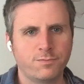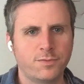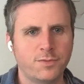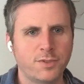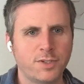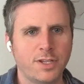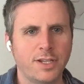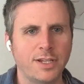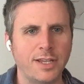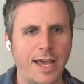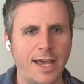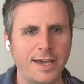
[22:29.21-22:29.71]

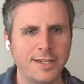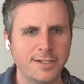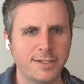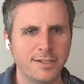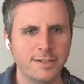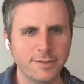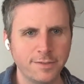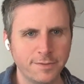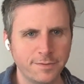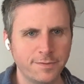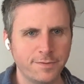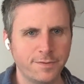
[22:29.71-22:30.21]
class
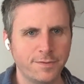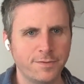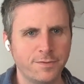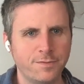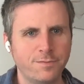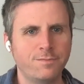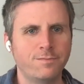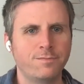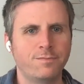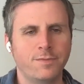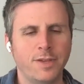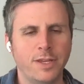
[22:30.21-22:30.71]
of
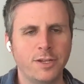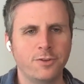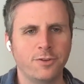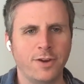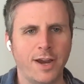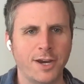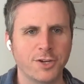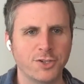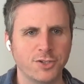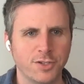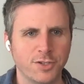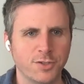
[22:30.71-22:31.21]

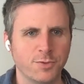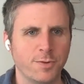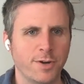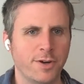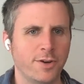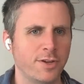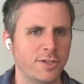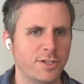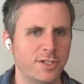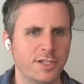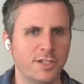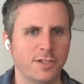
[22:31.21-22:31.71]
interactions where
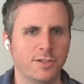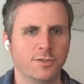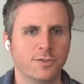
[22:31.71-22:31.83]
it's